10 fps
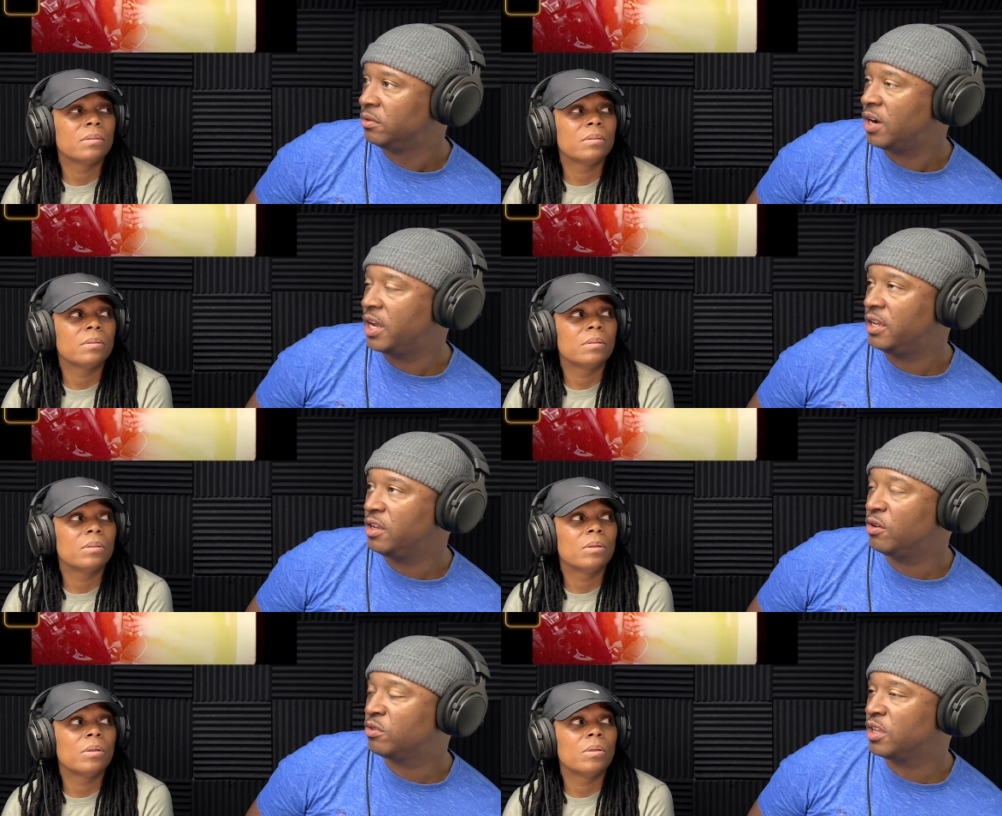Speaker 1: Right.
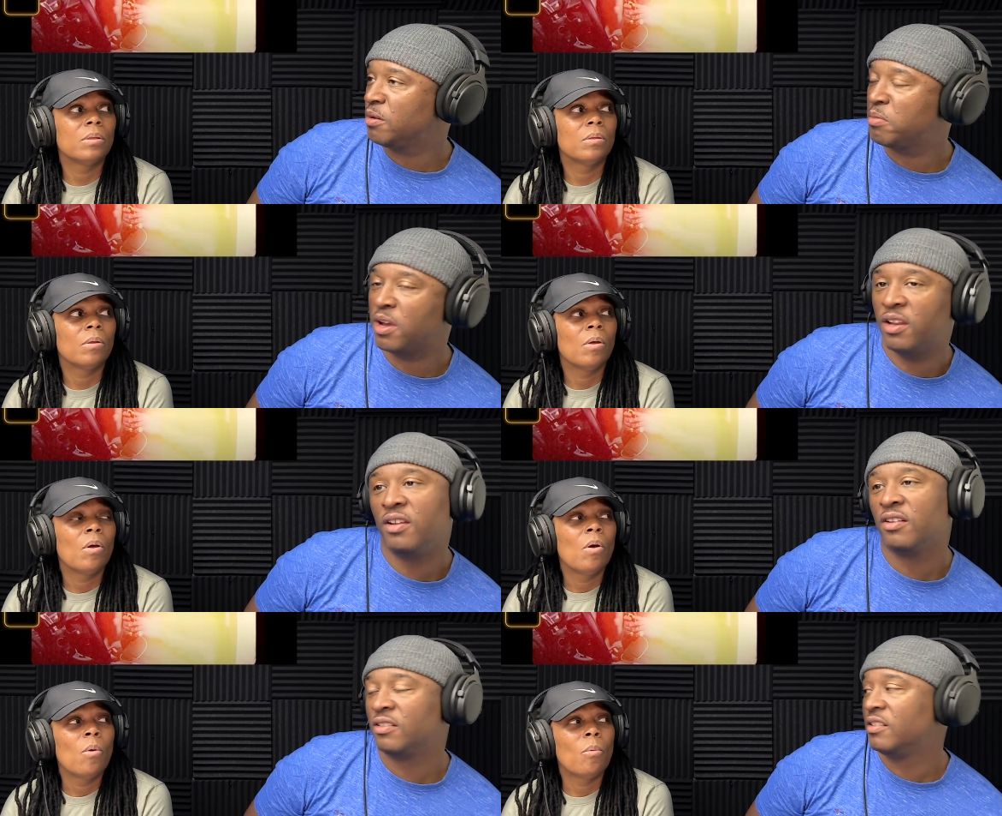You don't think about
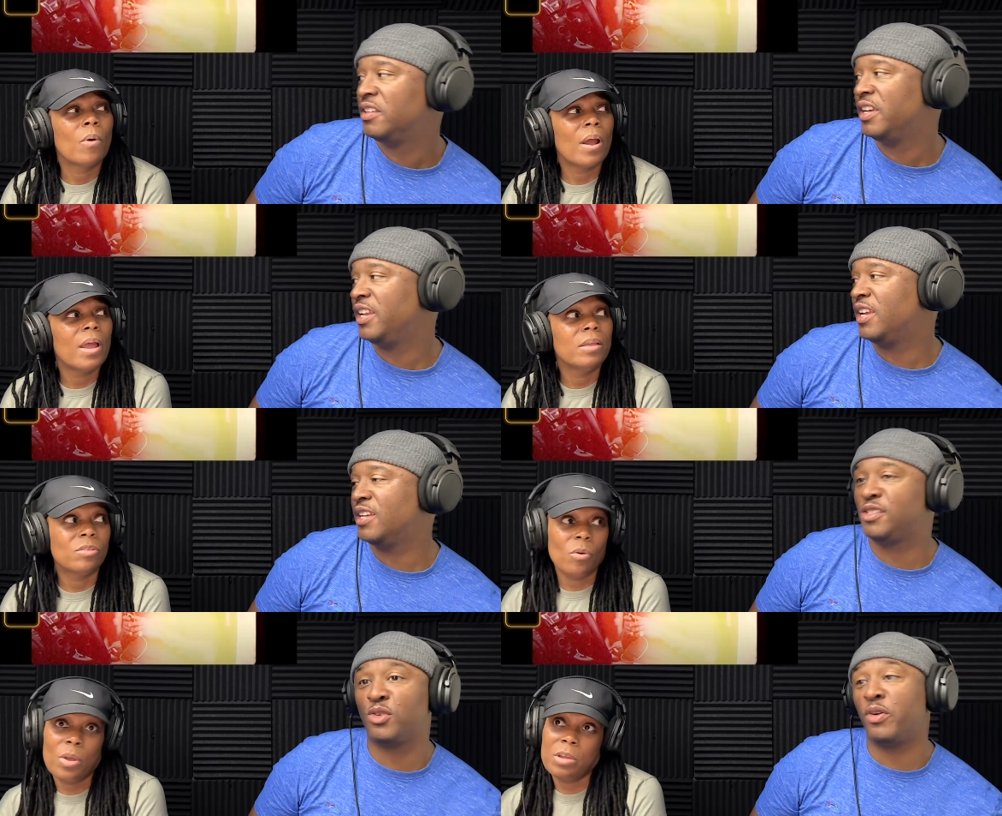it. Right.
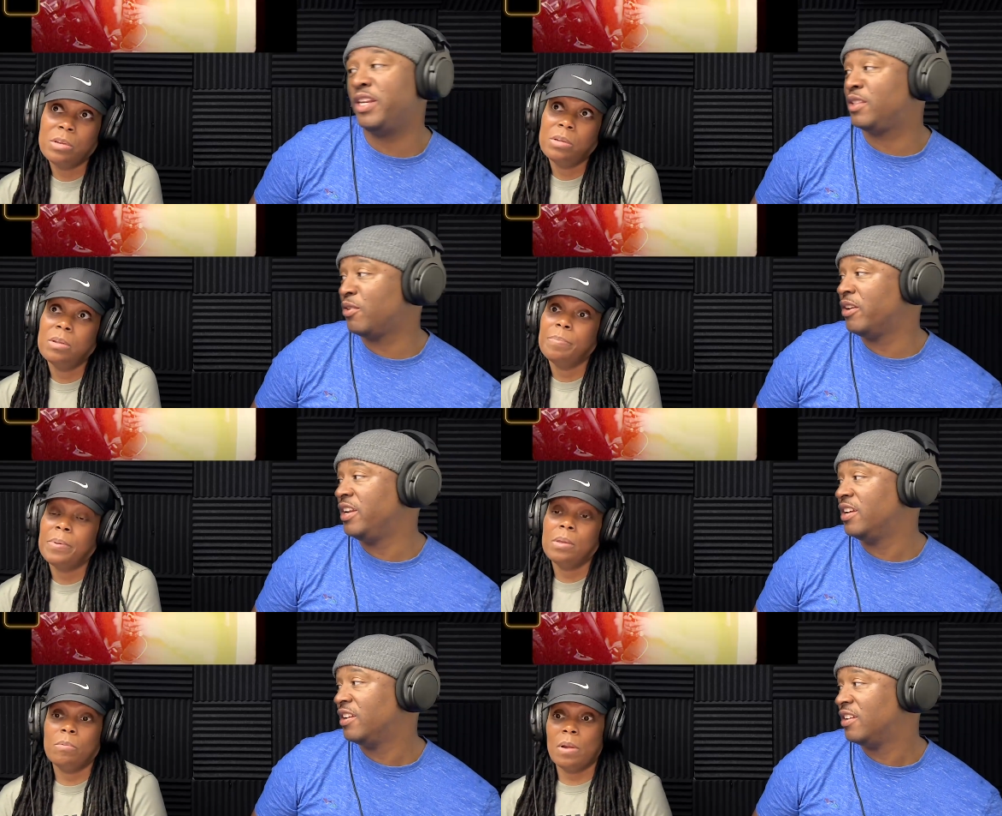so it could
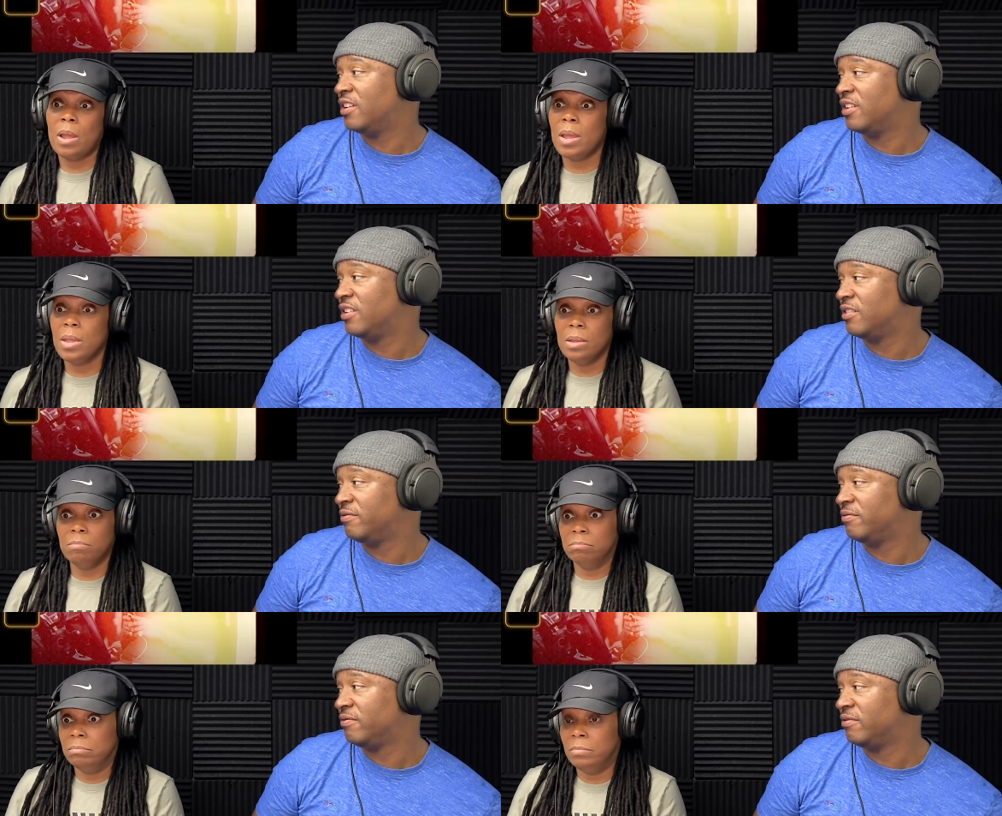be
Speaker 2: right.
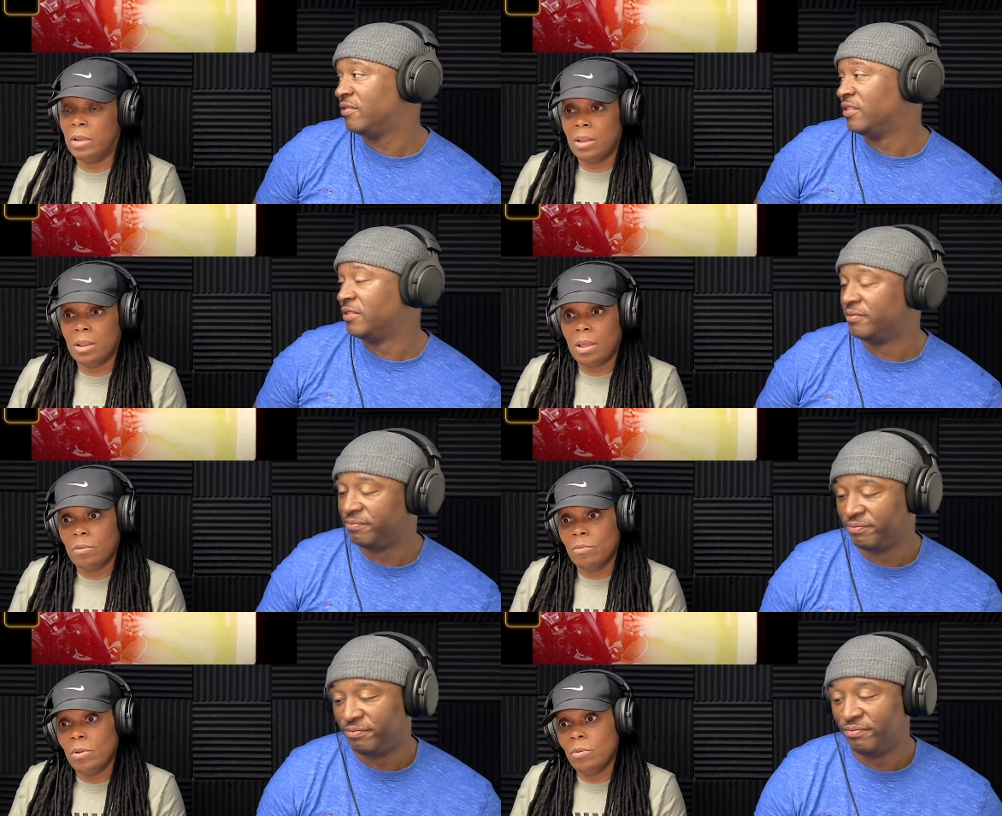Now I
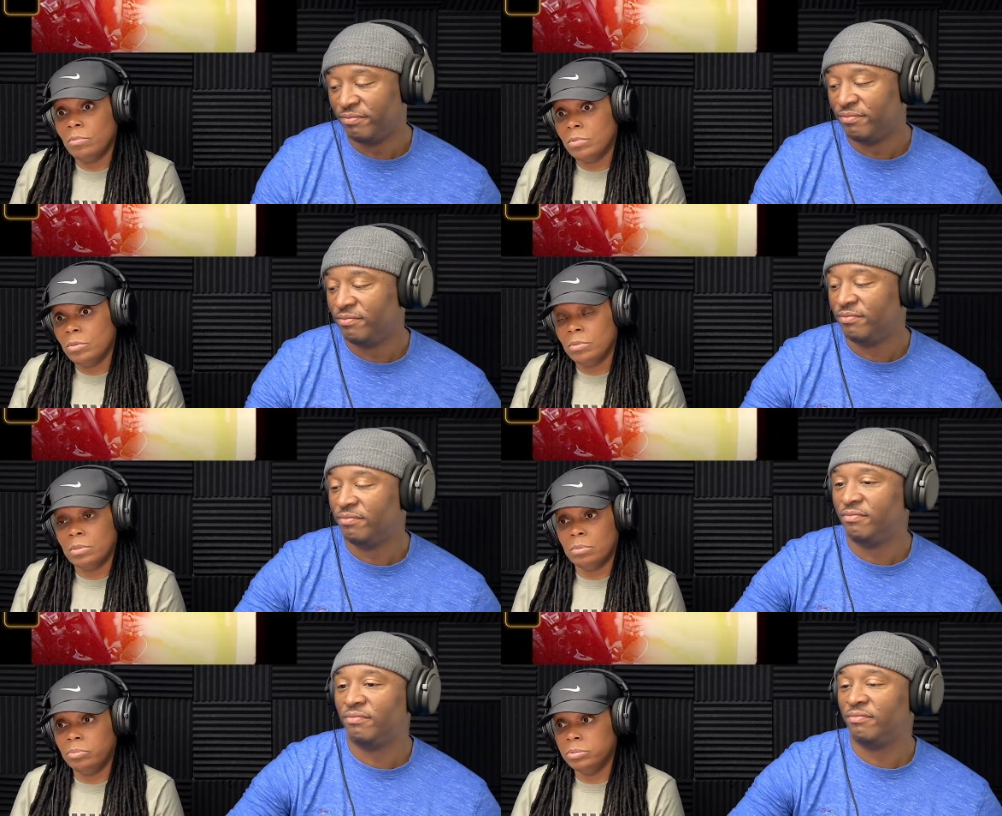don't know.
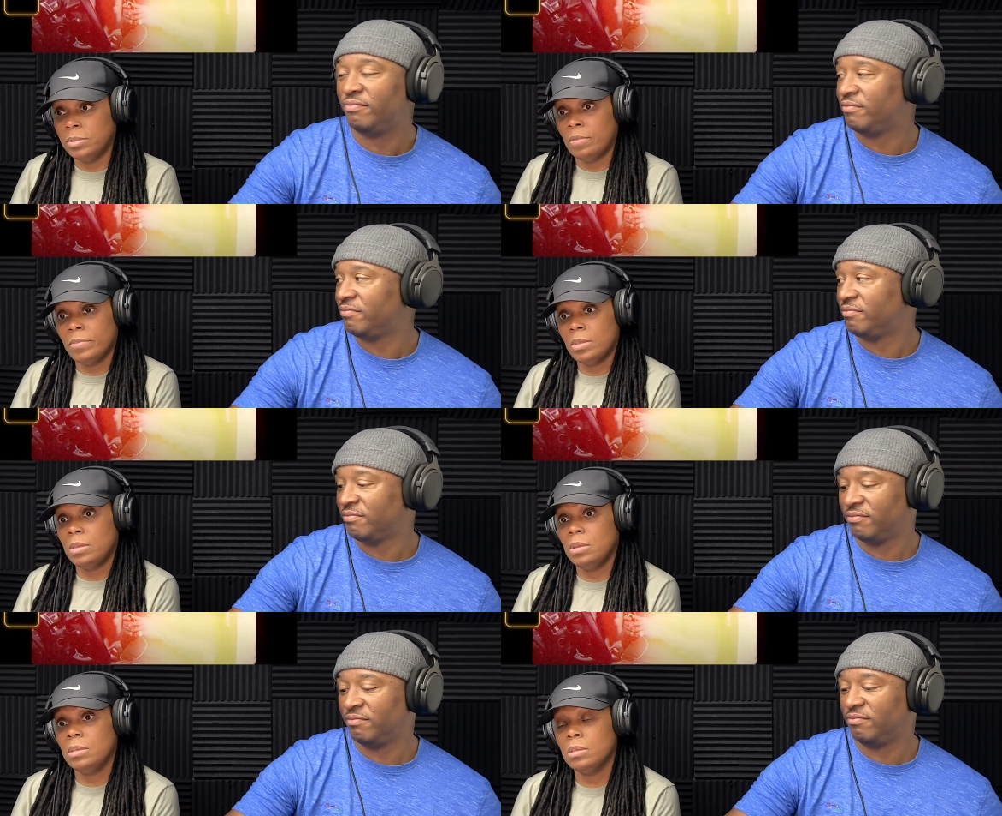
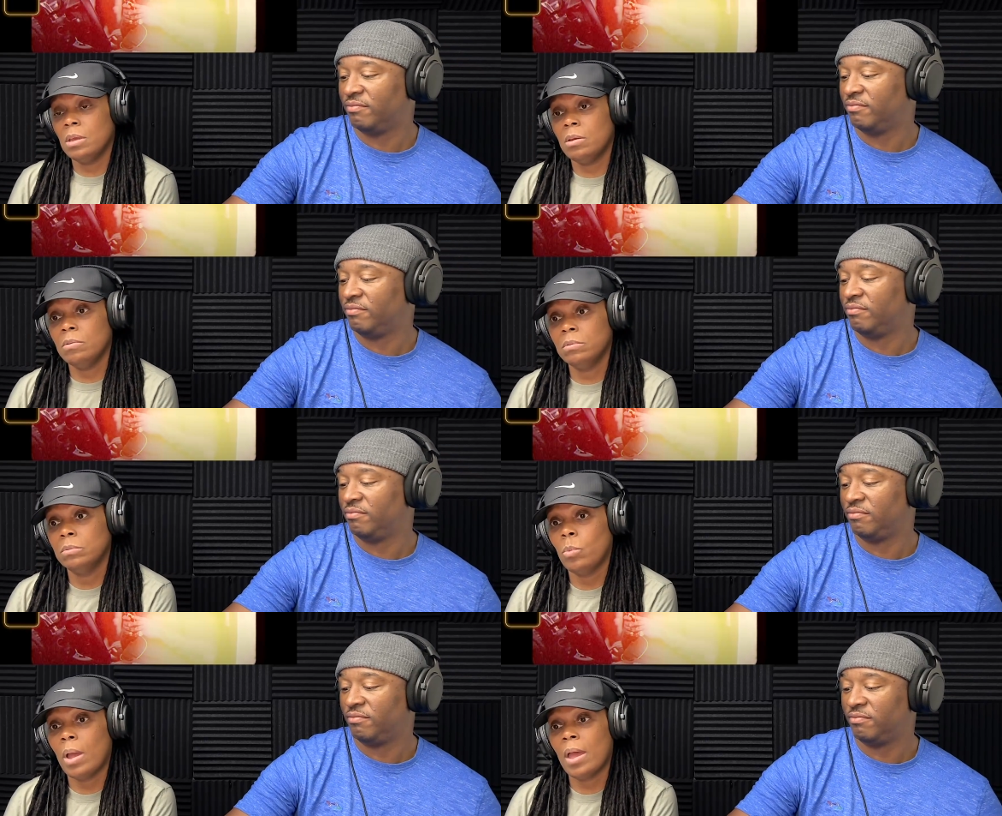Seventeen years ago.
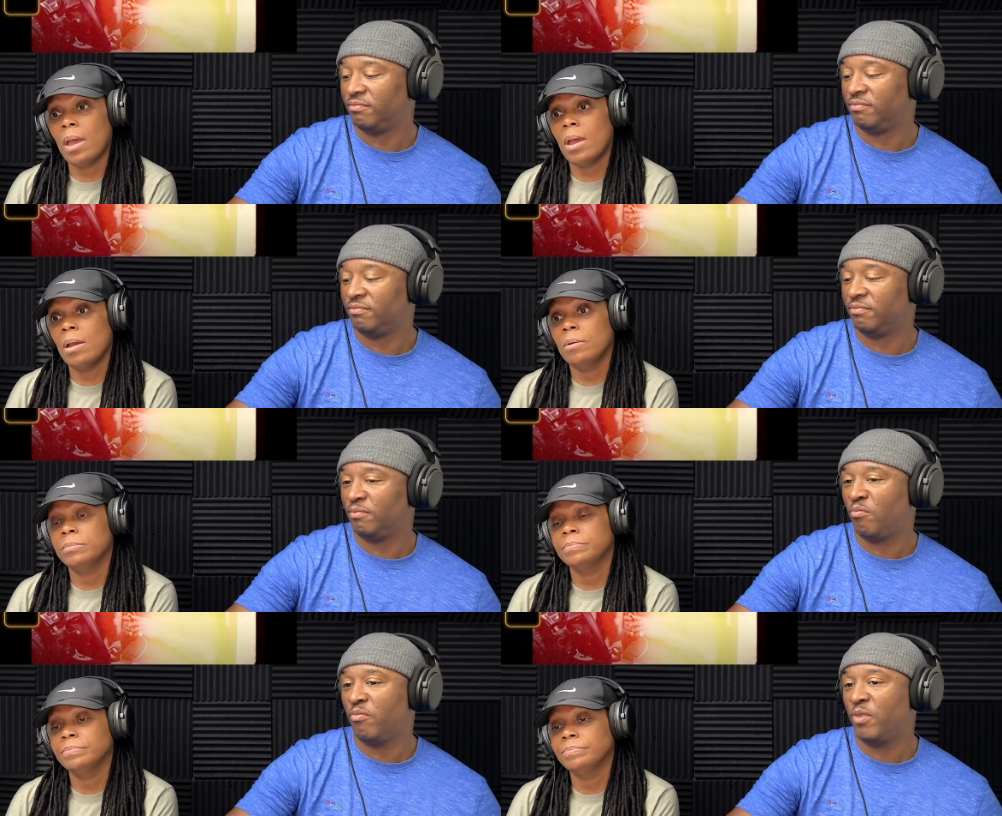Wow.